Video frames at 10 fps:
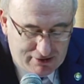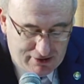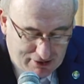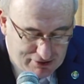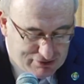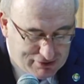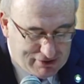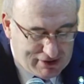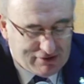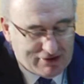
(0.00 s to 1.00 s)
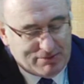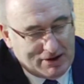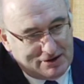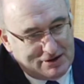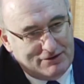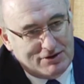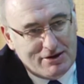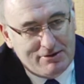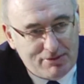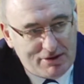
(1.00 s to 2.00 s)
in order to increase its
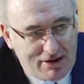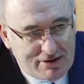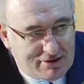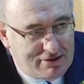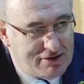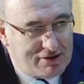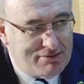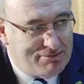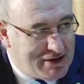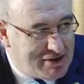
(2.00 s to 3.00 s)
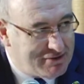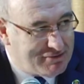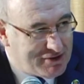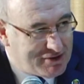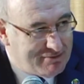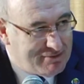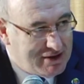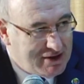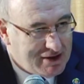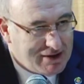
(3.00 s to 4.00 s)
productivity, but also your competitiveness
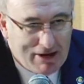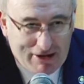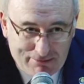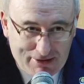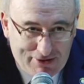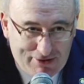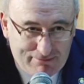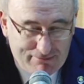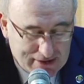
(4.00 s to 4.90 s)
in the marketplace.